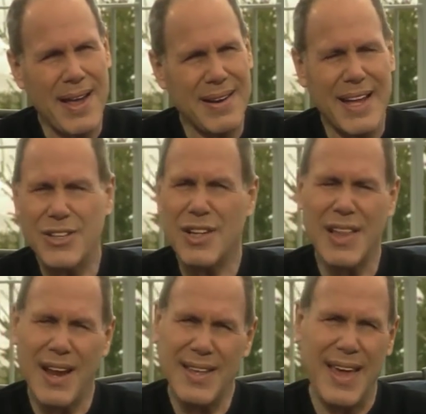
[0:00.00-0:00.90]
and I took
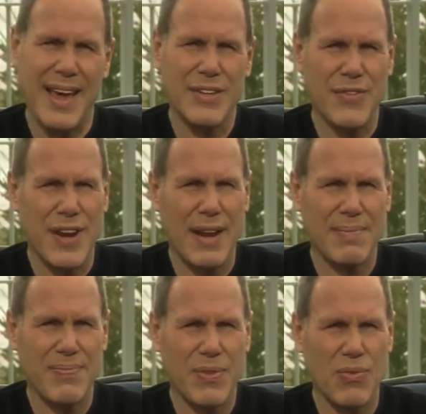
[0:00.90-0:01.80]
a lot of gas for
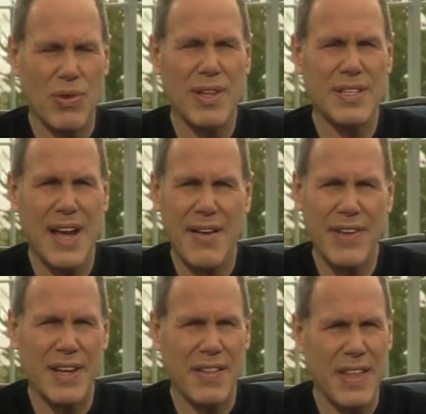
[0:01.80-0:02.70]
not really
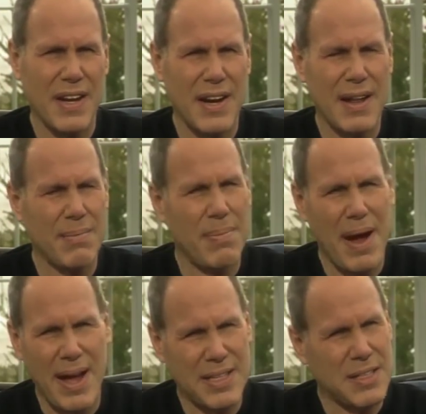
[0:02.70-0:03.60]
diving into the internet
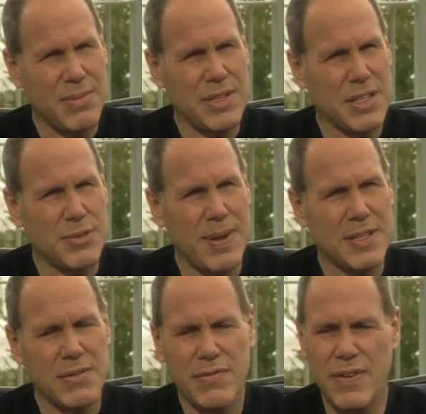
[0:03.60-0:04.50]
and buying some of these
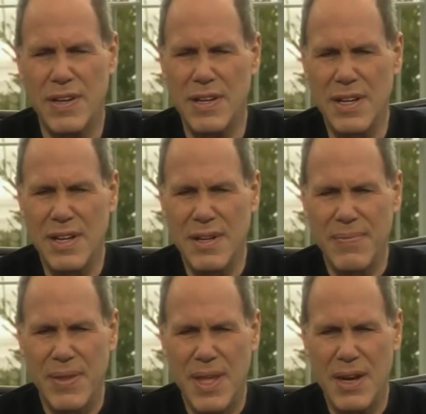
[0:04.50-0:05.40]
expensive
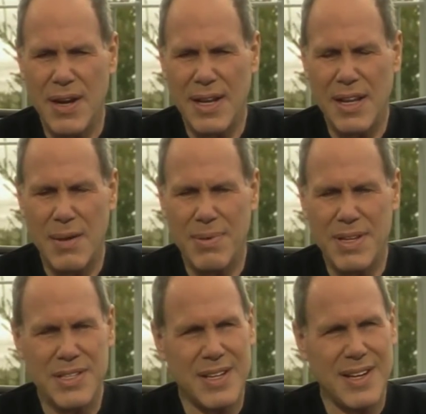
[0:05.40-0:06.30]
internet
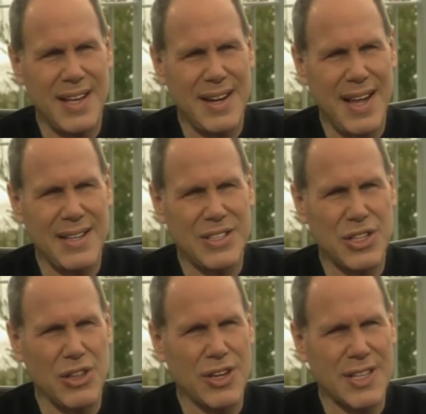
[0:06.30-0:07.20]
companies, and I
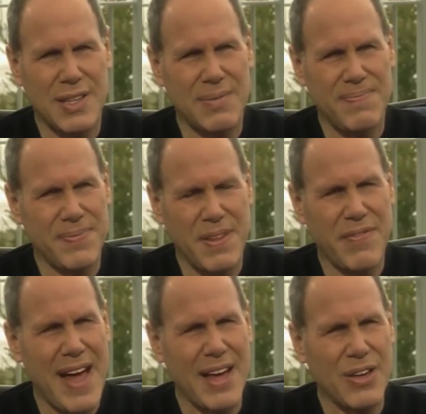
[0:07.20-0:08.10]
just look at the
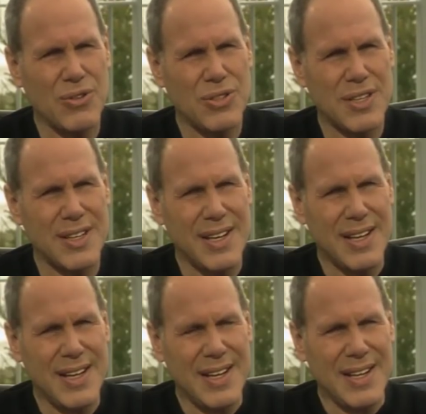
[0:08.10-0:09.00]
values, and
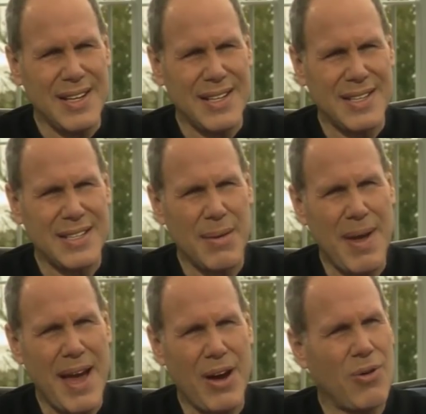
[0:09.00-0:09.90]

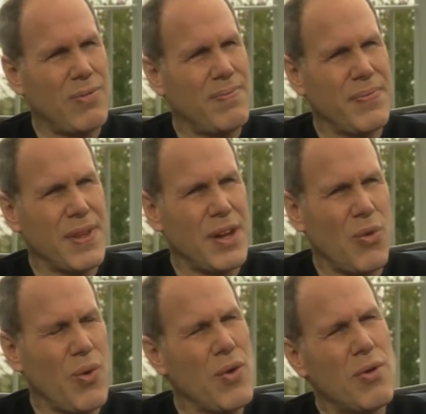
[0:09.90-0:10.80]
somehow,
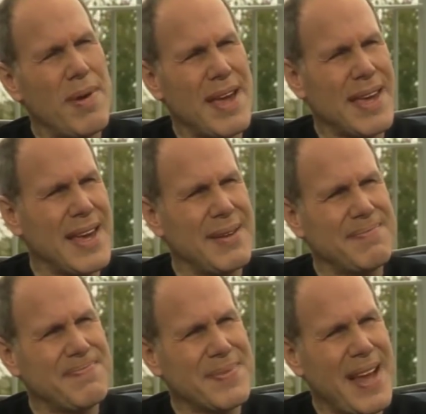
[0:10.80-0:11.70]
we were
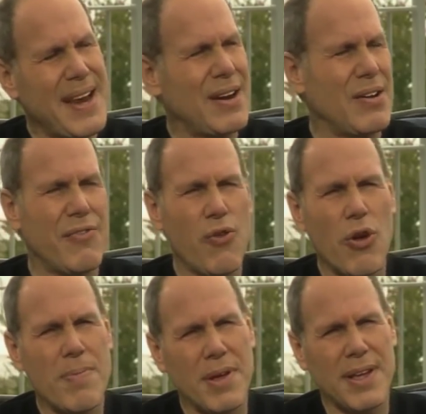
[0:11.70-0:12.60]
making, I don't know,
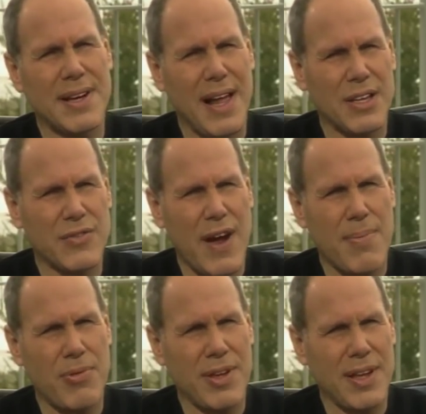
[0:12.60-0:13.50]
$4 billion of
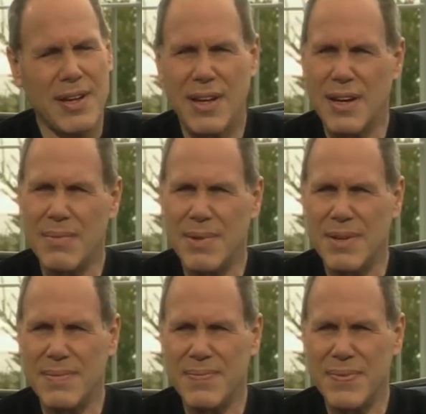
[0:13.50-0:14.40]
operating income,
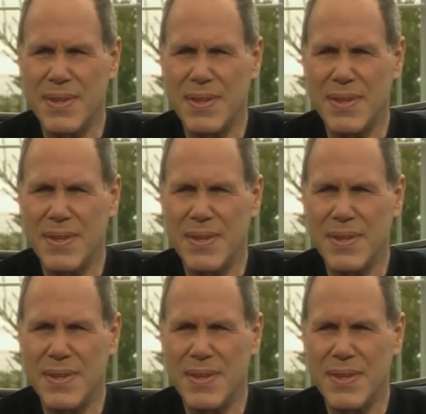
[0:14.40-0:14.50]
and